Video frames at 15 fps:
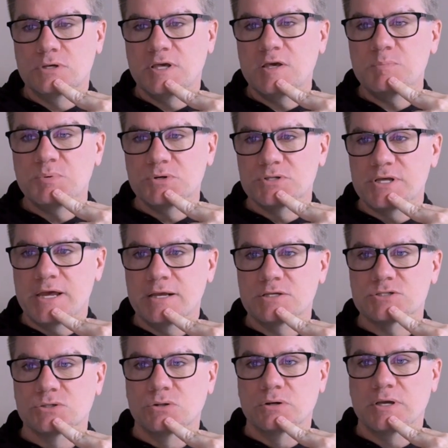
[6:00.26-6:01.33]
keep your
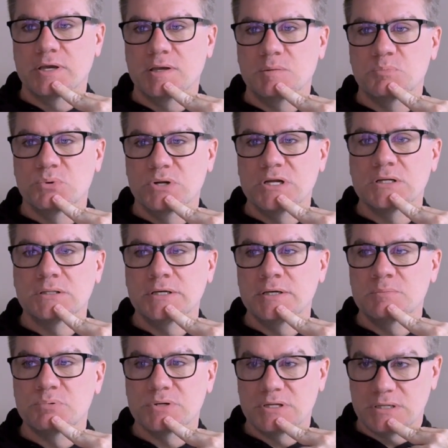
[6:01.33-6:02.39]
tanks looking pretty
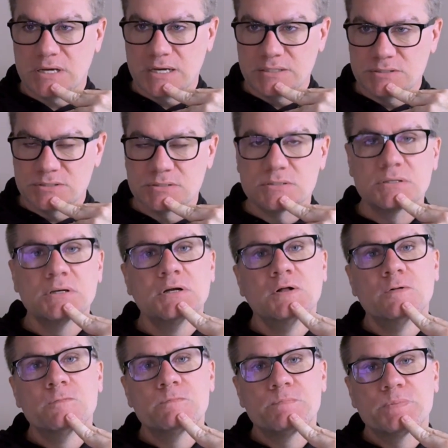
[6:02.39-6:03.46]
clean, pretty nice?
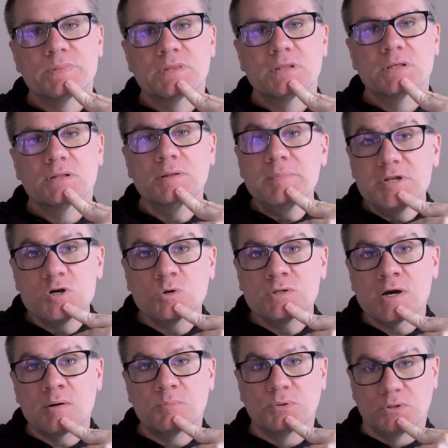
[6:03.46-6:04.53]
Let me know
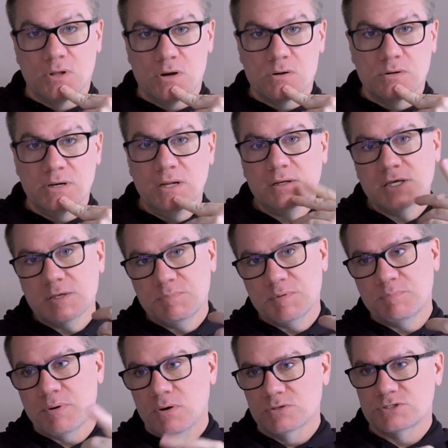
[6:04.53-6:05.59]
down below, and I'll keep you
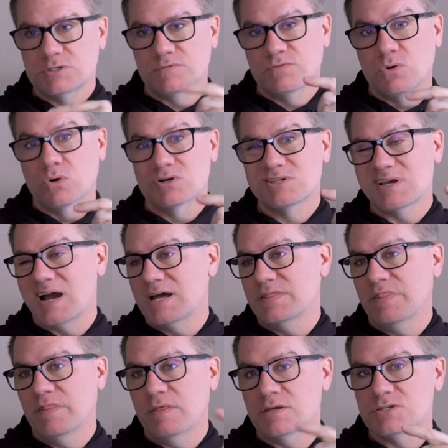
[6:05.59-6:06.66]
posted, of course,
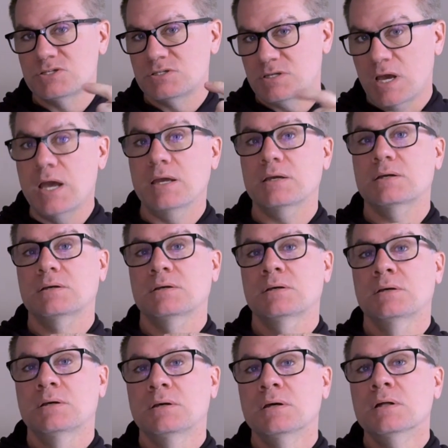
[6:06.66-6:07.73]
on this tank
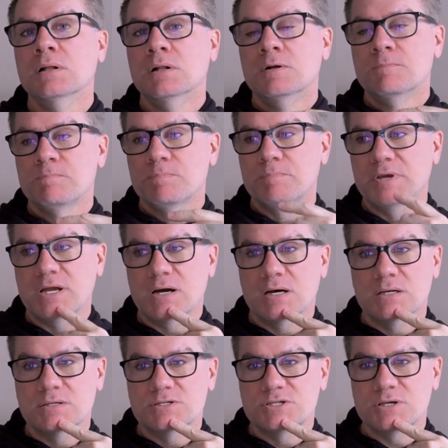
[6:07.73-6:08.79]

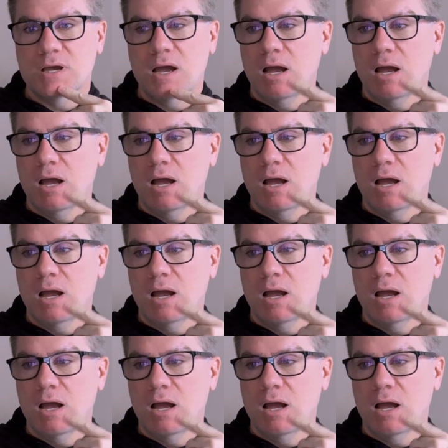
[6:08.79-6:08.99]
because